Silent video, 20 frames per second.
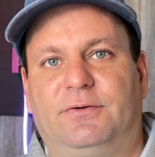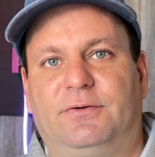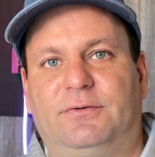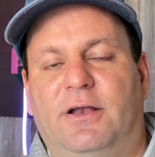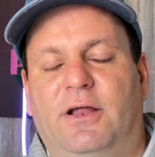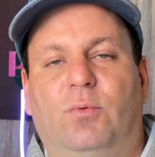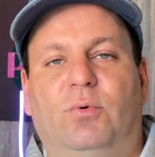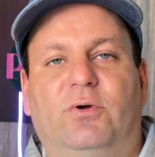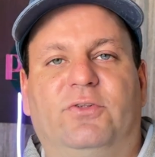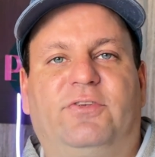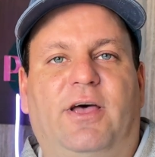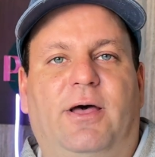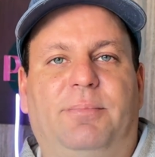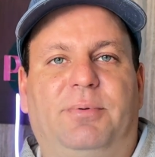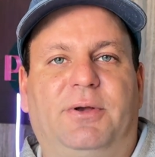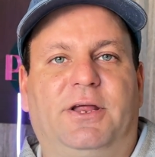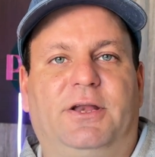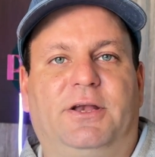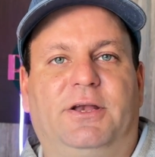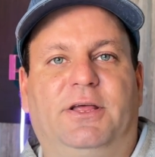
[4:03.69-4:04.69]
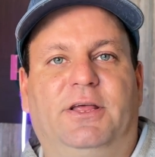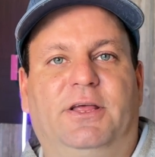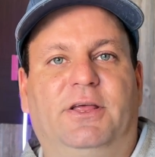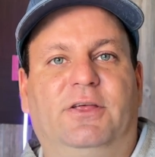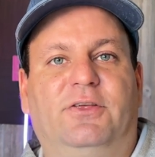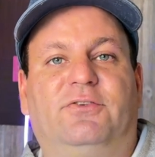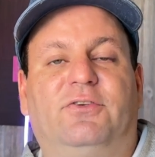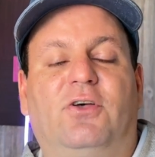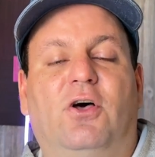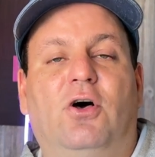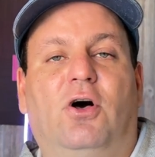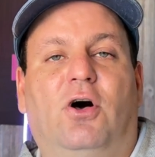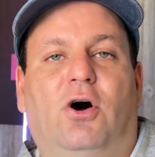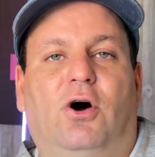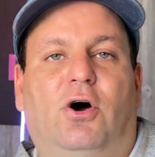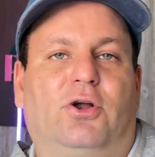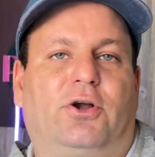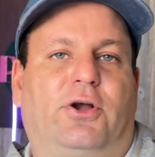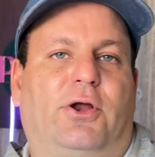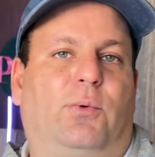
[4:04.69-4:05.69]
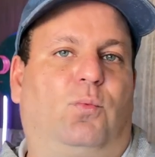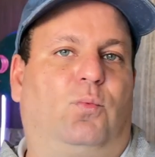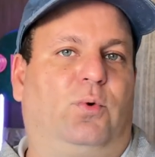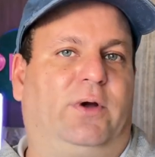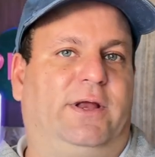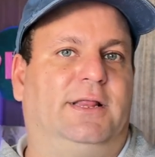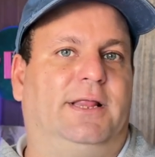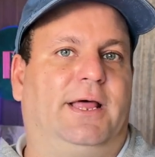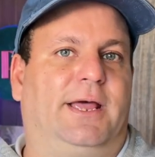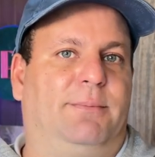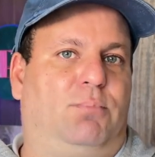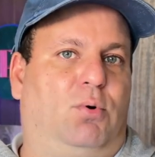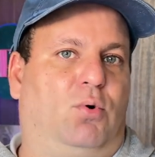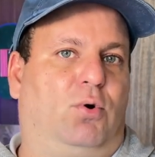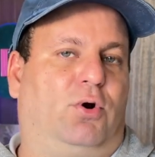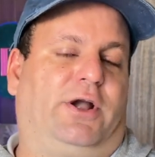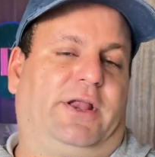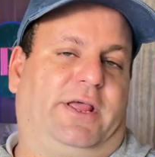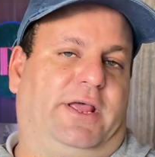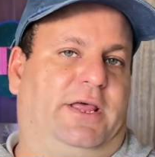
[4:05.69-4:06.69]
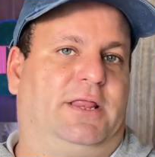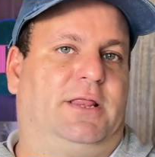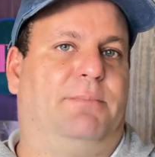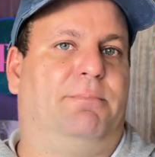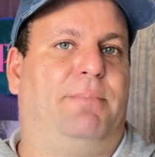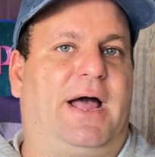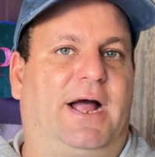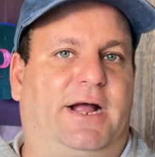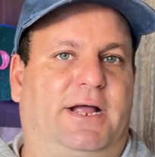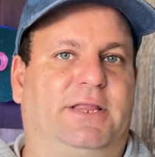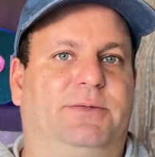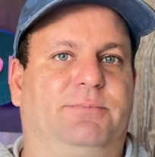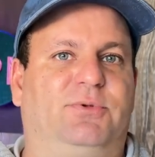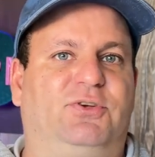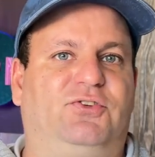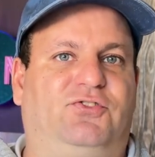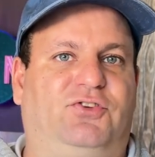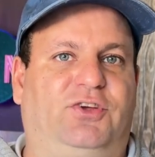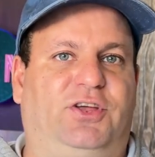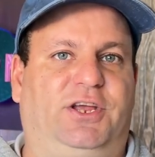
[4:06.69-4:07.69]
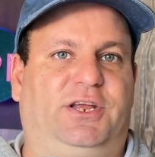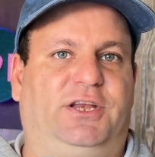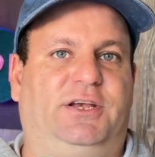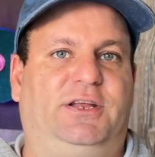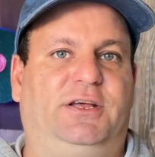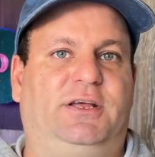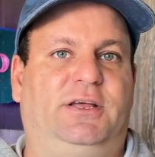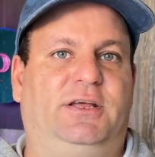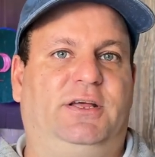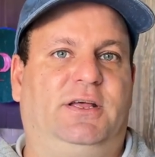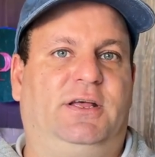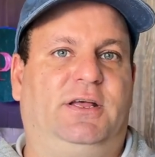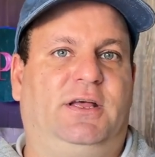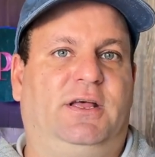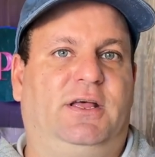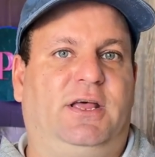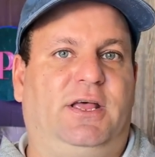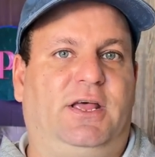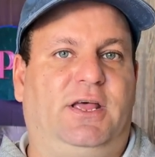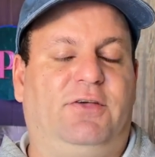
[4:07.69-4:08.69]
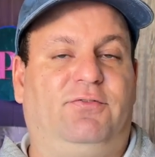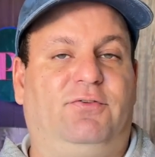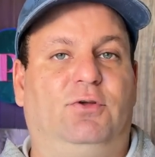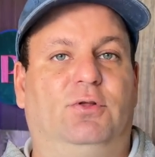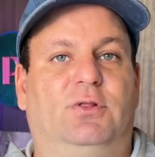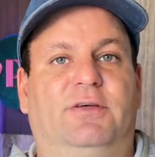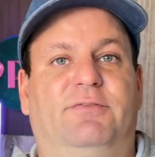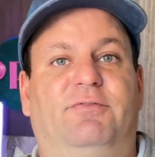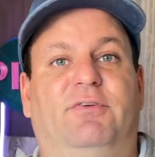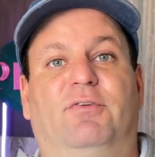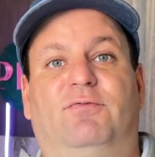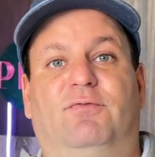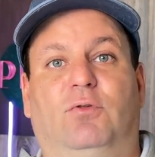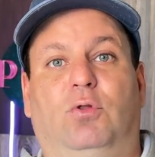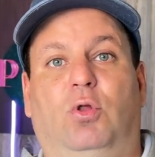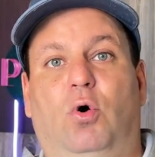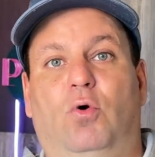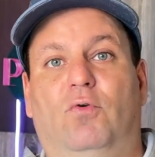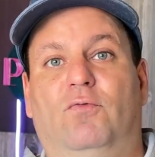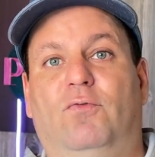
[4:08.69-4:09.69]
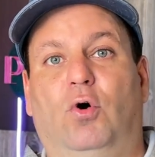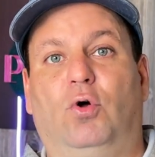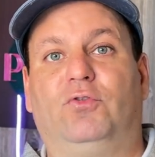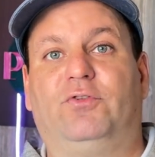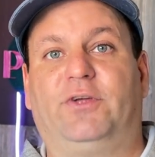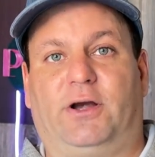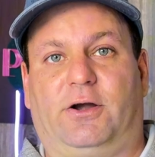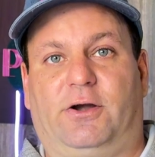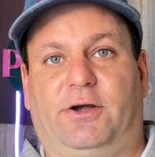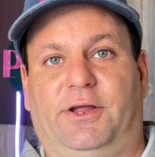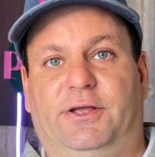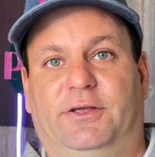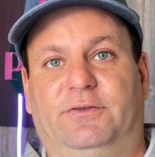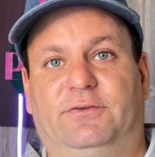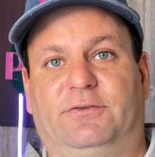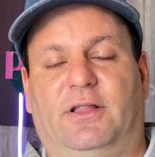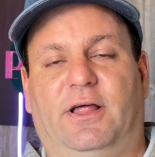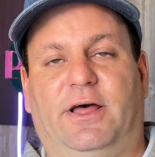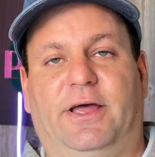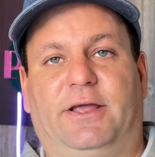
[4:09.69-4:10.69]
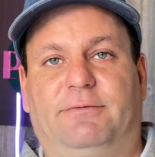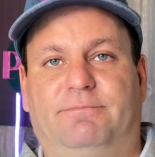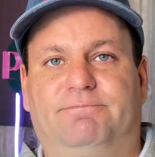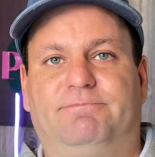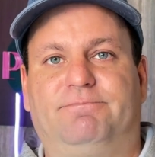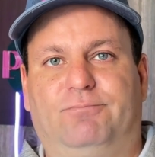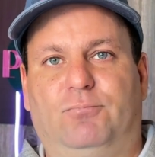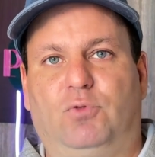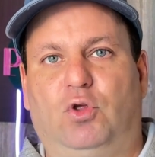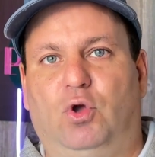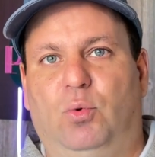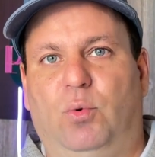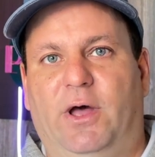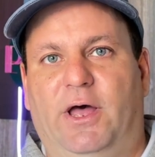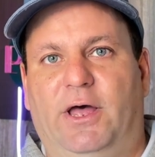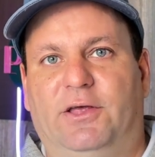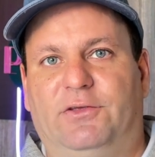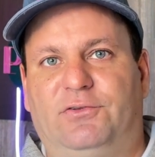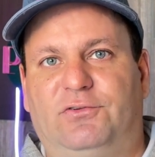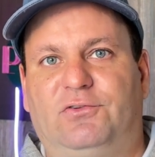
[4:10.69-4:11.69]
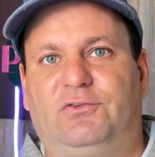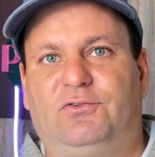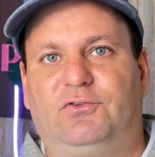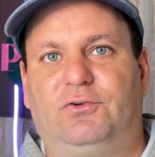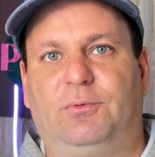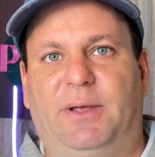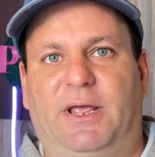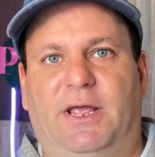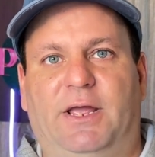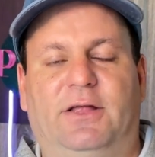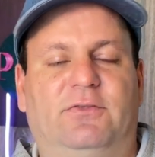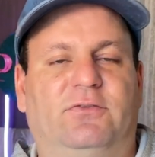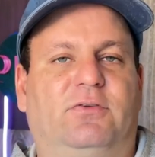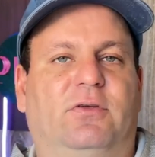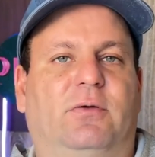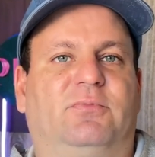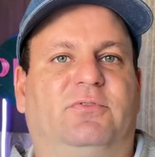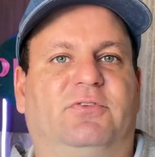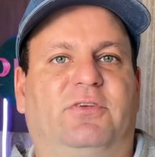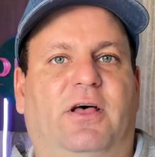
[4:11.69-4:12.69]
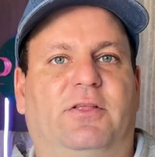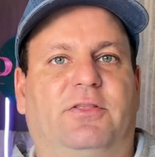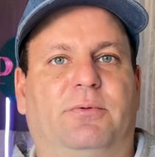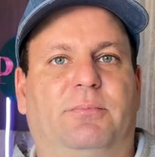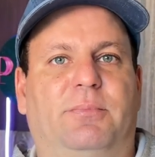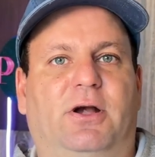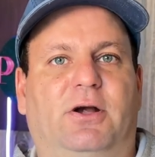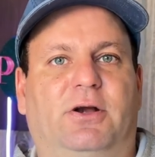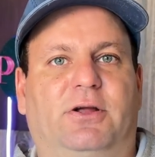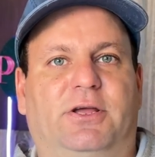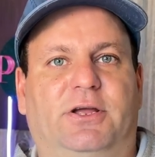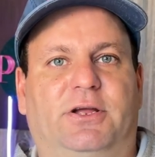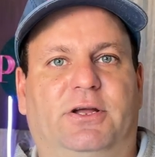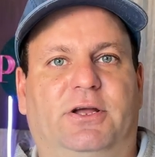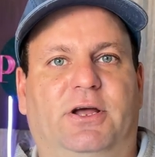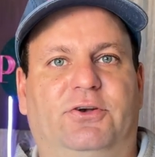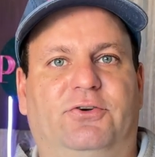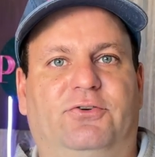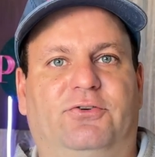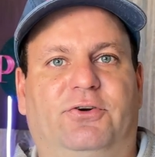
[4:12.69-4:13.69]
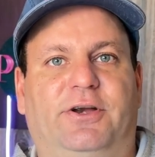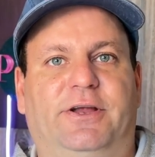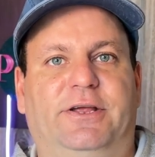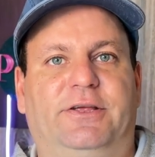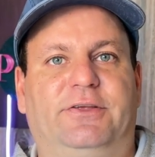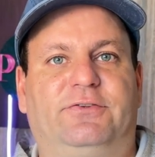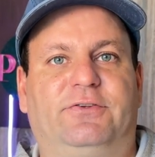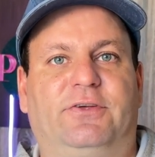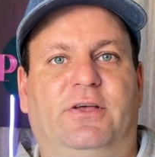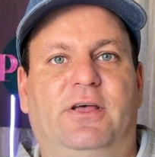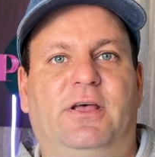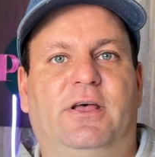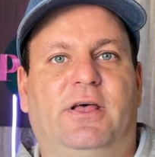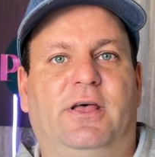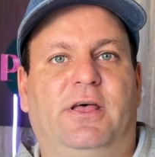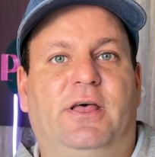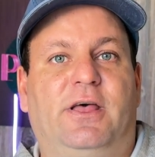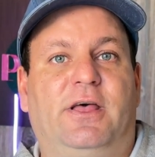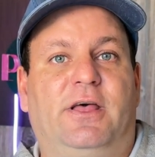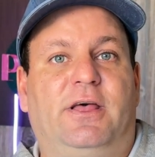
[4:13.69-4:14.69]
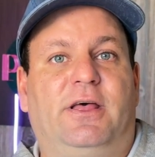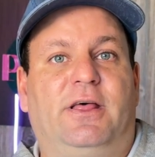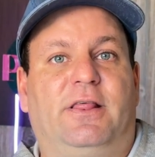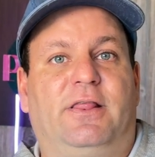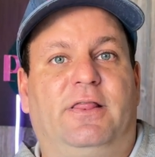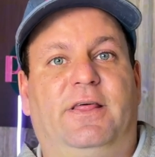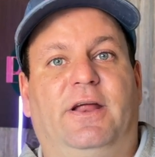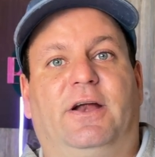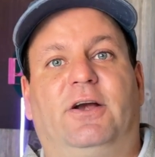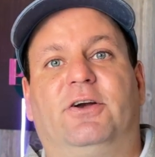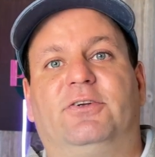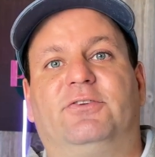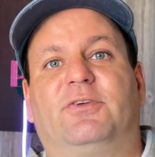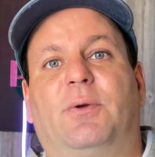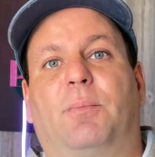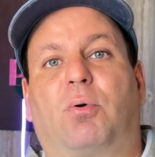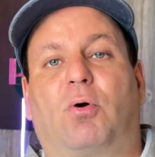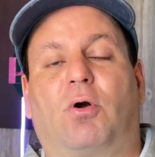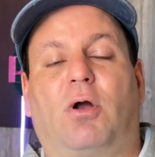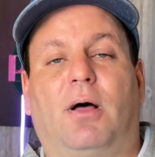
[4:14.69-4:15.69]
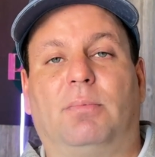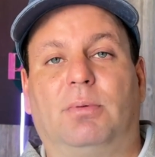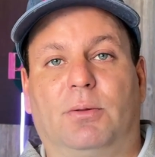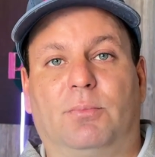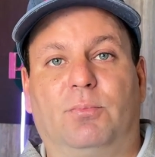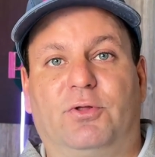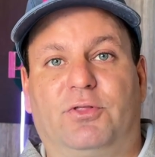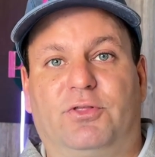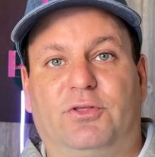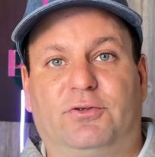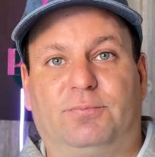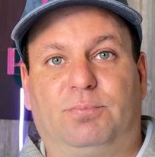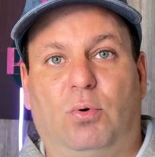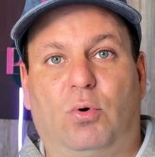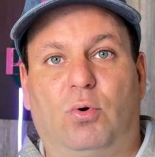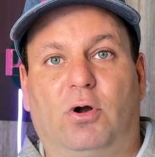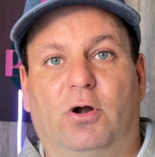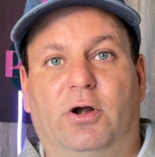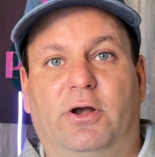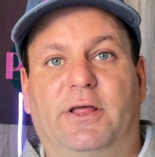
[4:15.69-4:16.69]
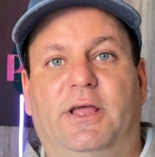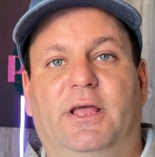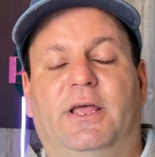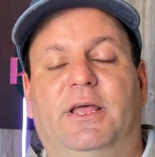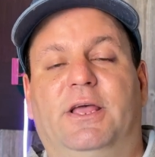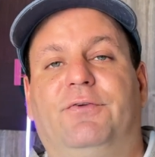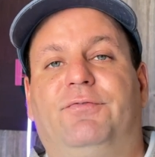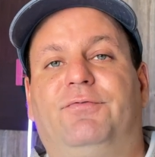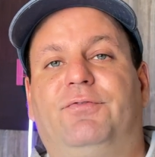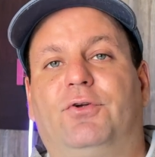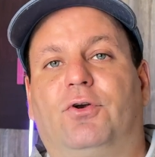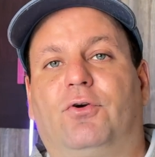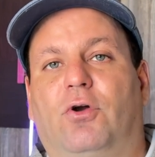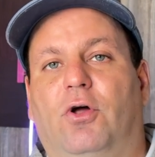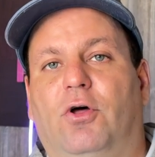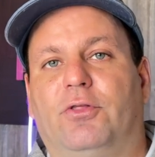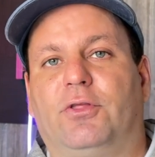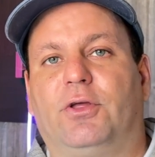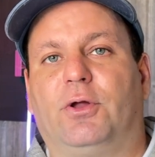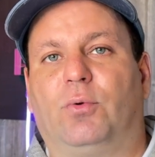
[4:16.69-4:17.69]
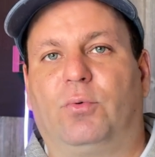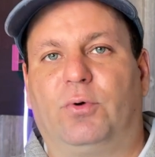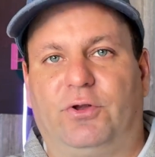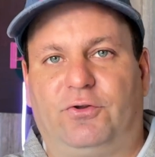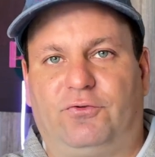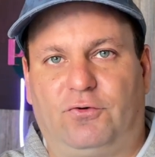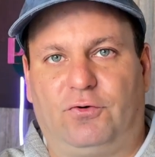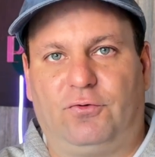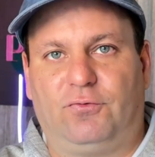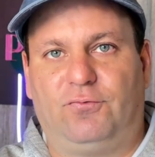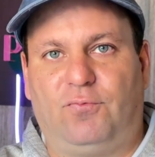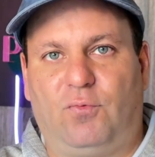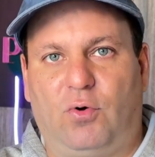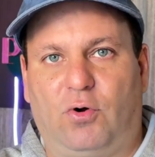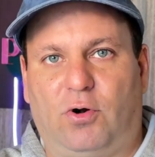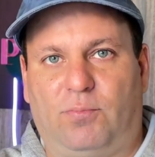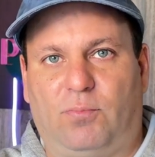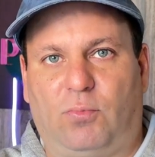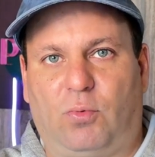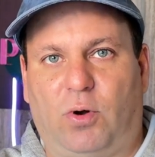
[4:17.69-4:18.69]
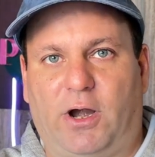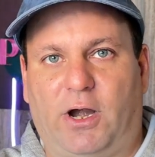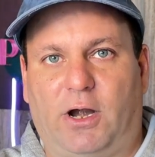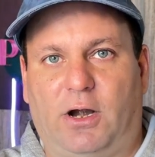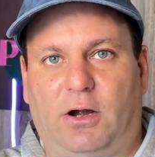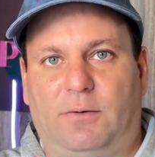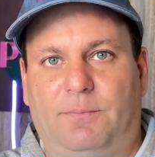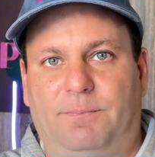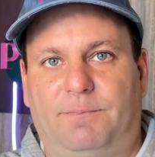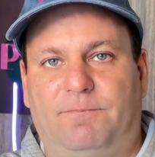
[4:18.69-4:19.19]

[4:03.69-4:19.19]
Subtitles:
Now, what's happening is on a relay board in the back of the machine, if you live in low volt areas like US, Japan, some South American countries, there's a problem with this board if you're on the original firmware.